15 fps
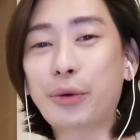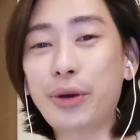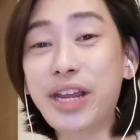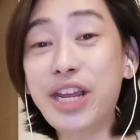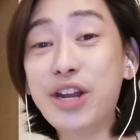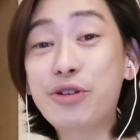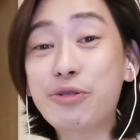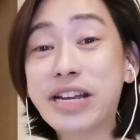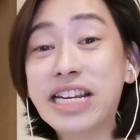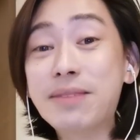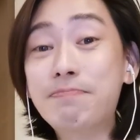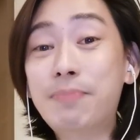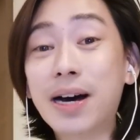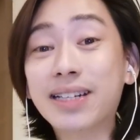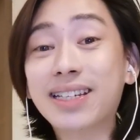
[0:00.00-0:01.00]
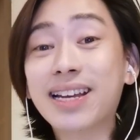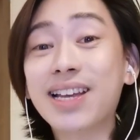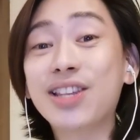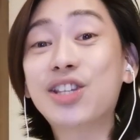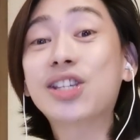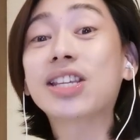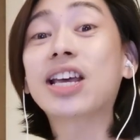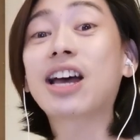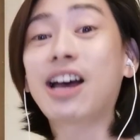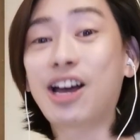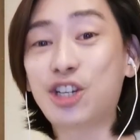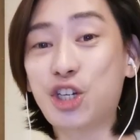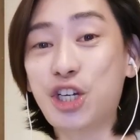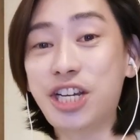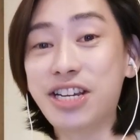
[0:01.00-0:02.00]
Three green buttons
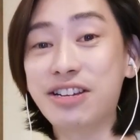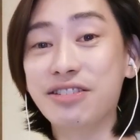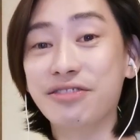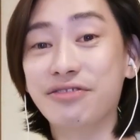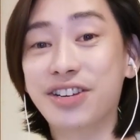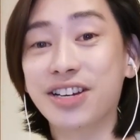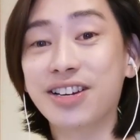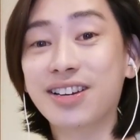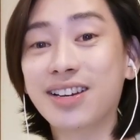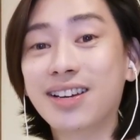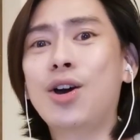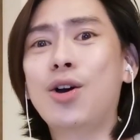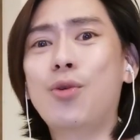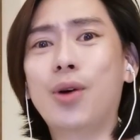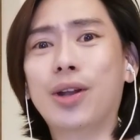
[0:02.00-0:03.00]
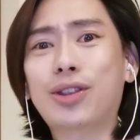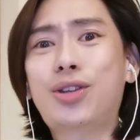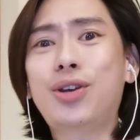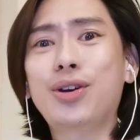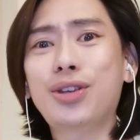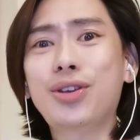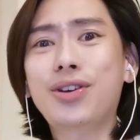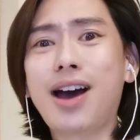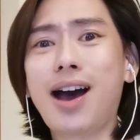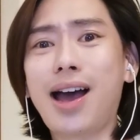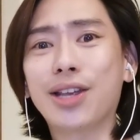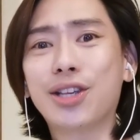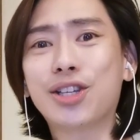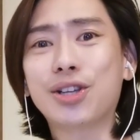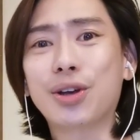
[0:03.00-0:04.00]
achieved. What took you
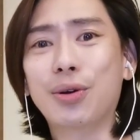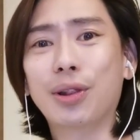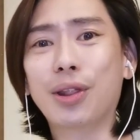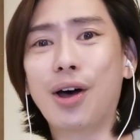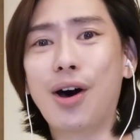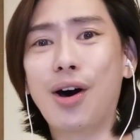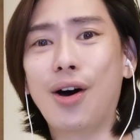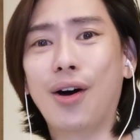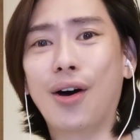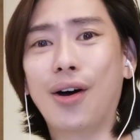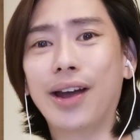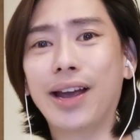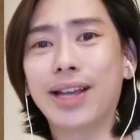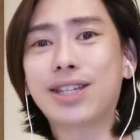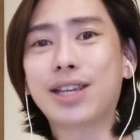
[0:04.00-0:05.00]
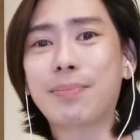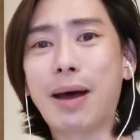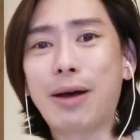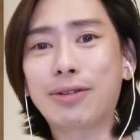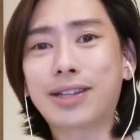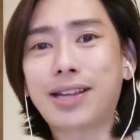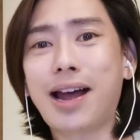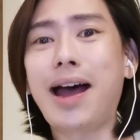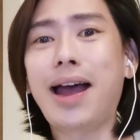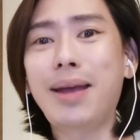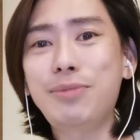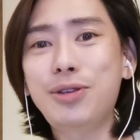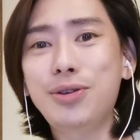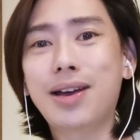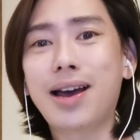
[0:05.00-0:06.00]
guys so long? It's about
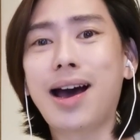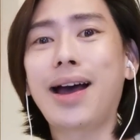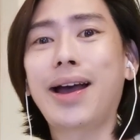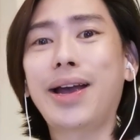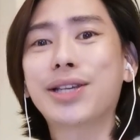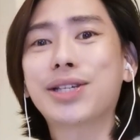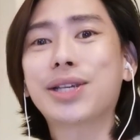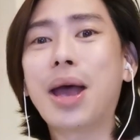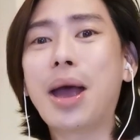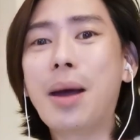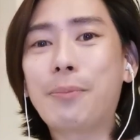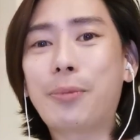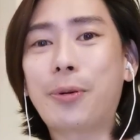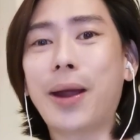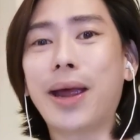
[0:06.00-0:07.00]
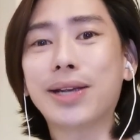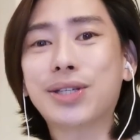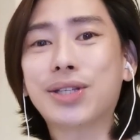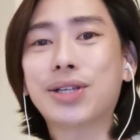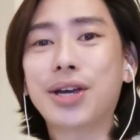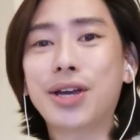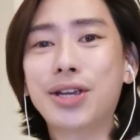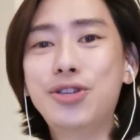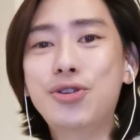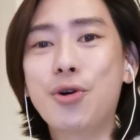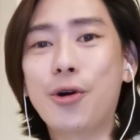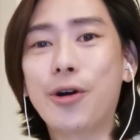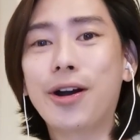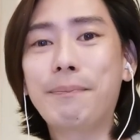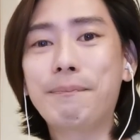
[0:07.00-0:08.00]
time you guys pressed
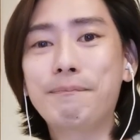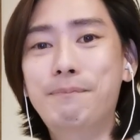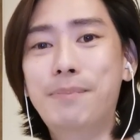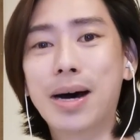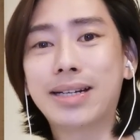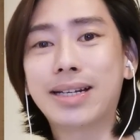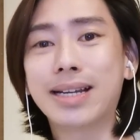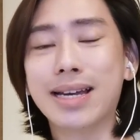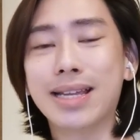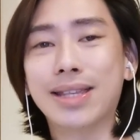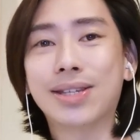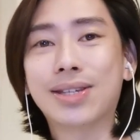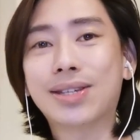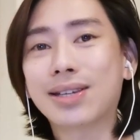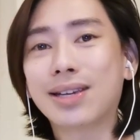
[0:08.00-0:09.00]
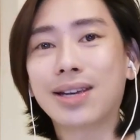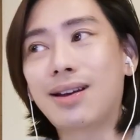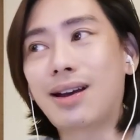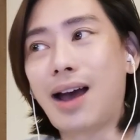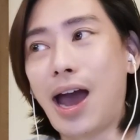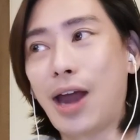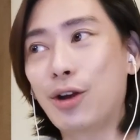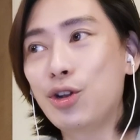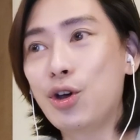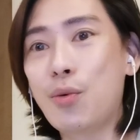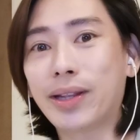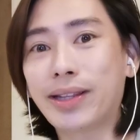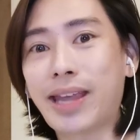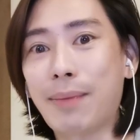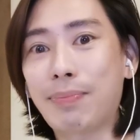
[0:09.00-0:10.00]
your buttons. I don't
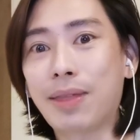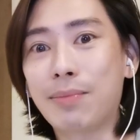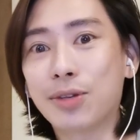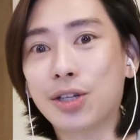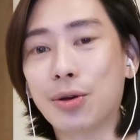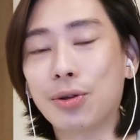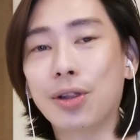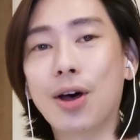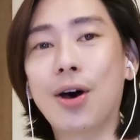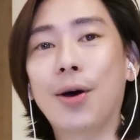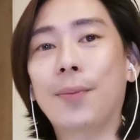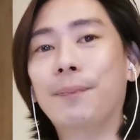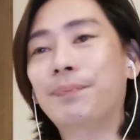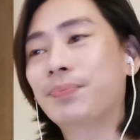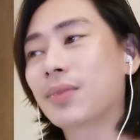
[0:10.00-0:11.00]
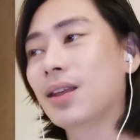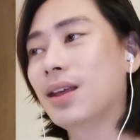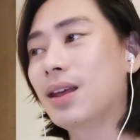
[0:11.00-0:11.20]
know what kept them so long.